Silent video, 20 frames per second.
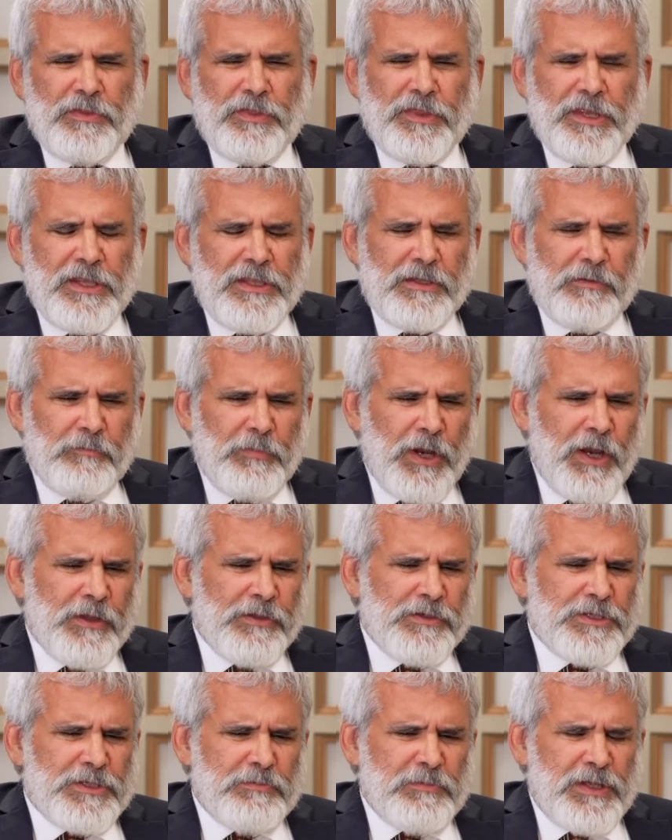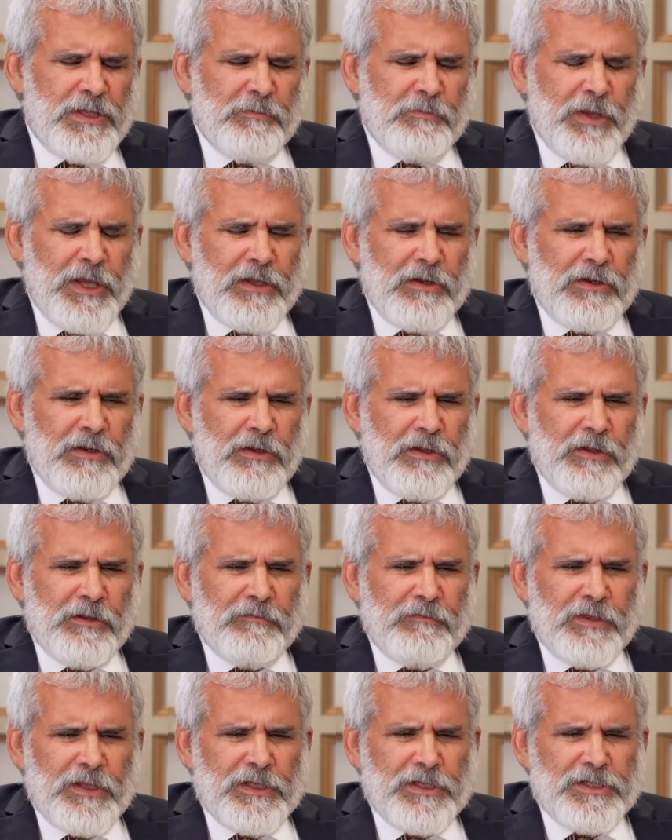thing that bothers me about all
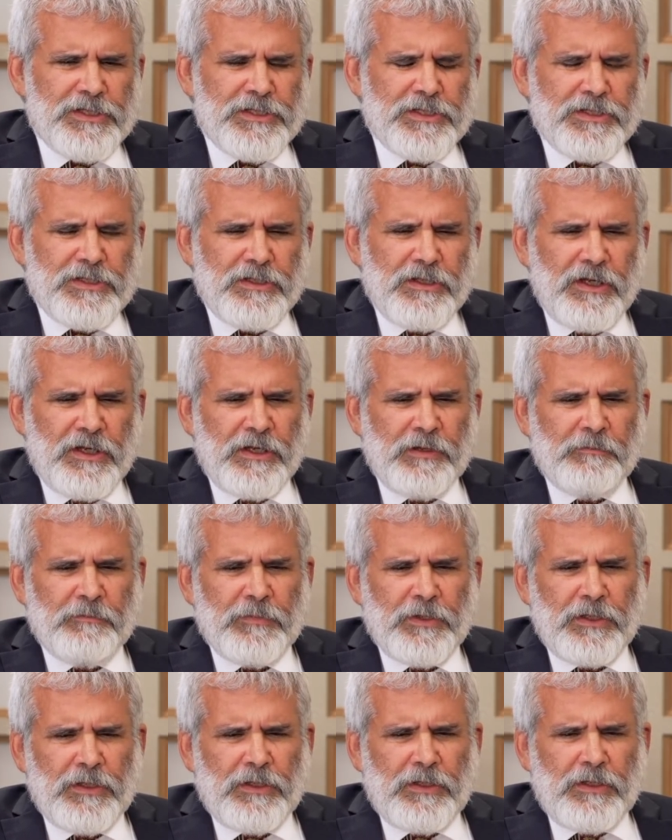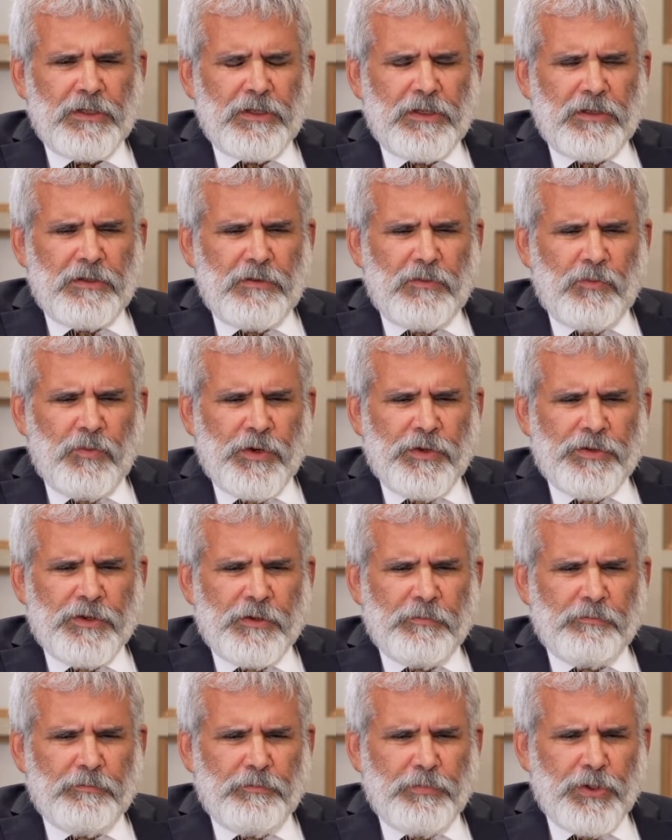of this. Um, where
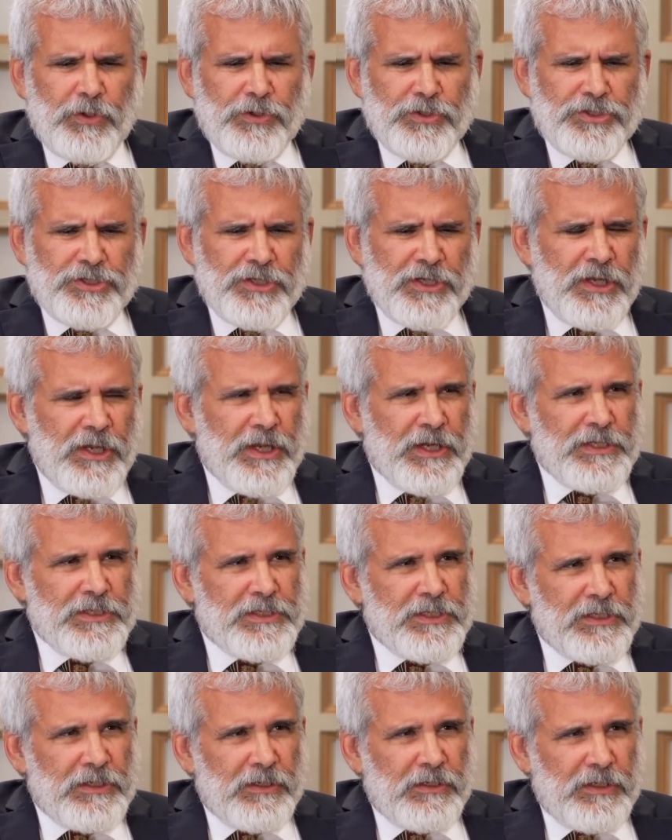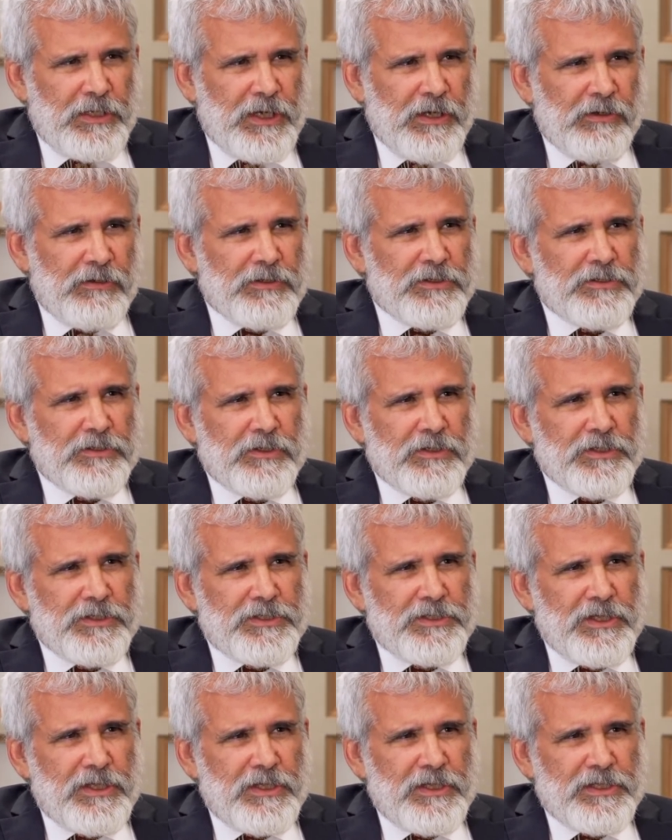they're personalizing characters
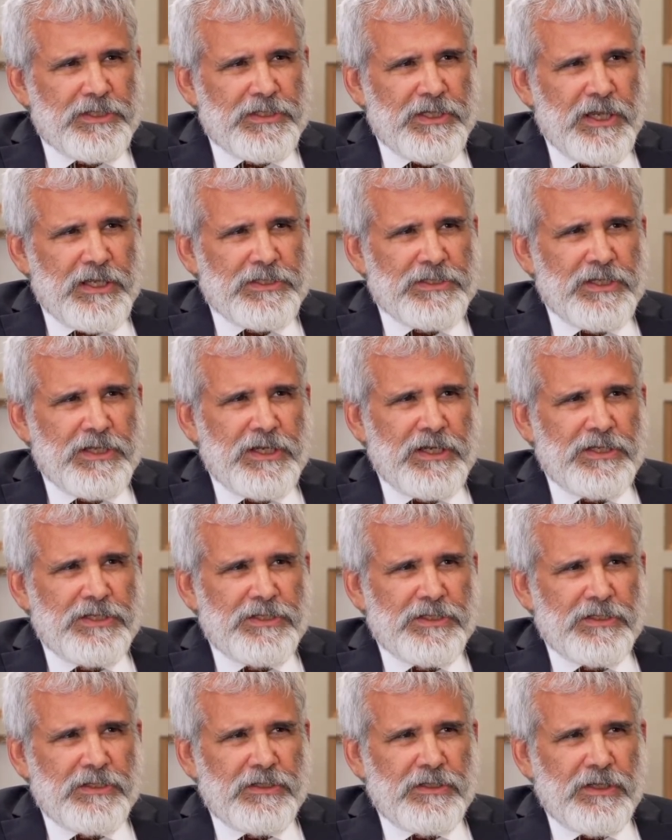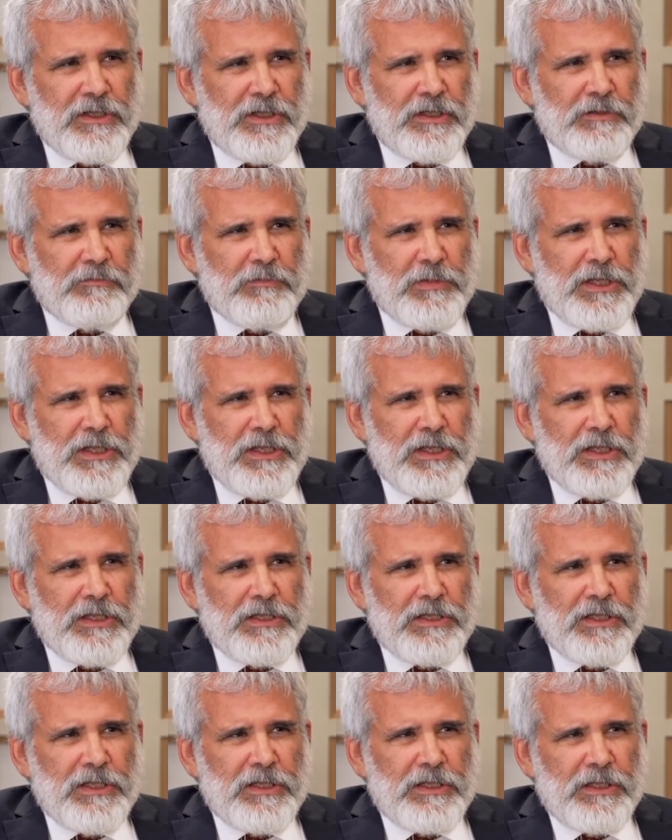assassination on me
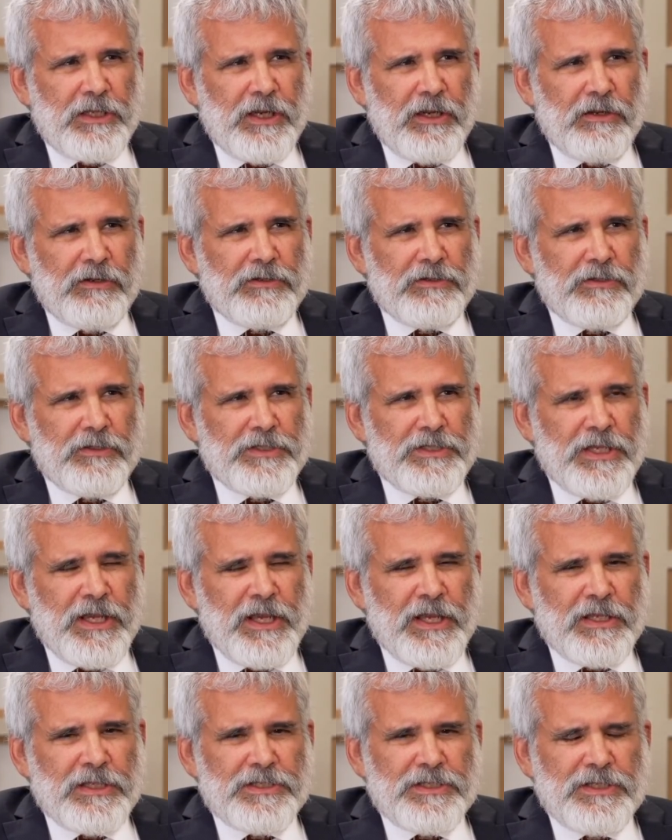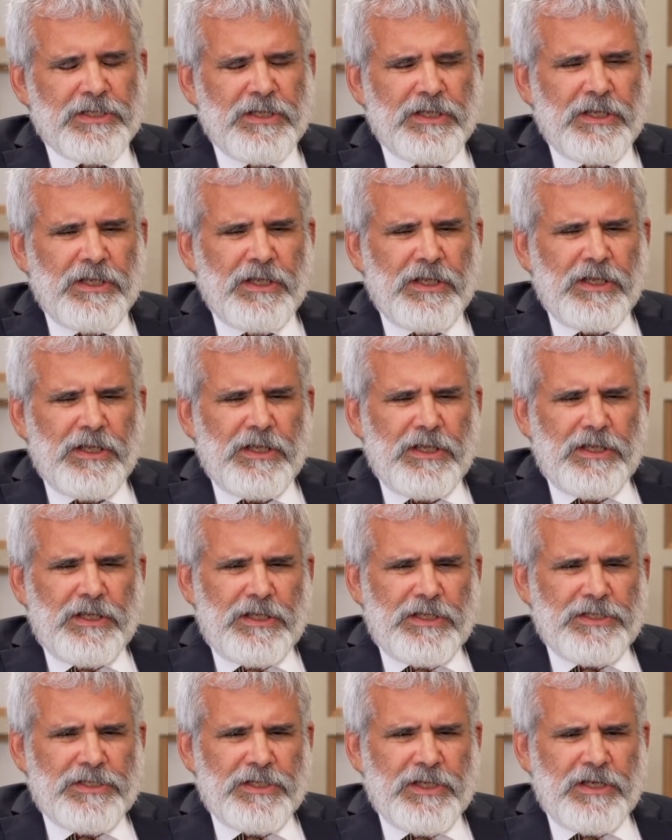and, and character attacks
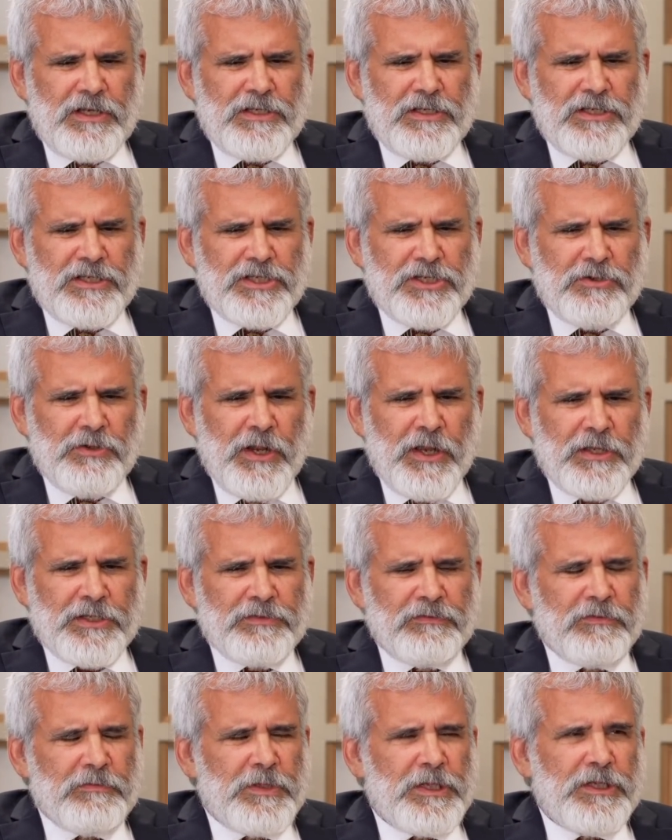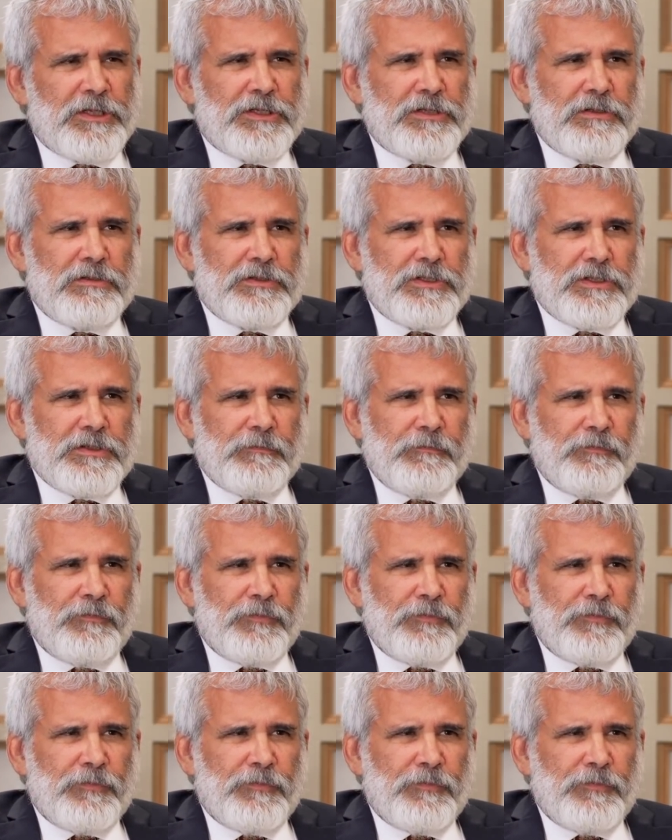is that it distracts from the issues.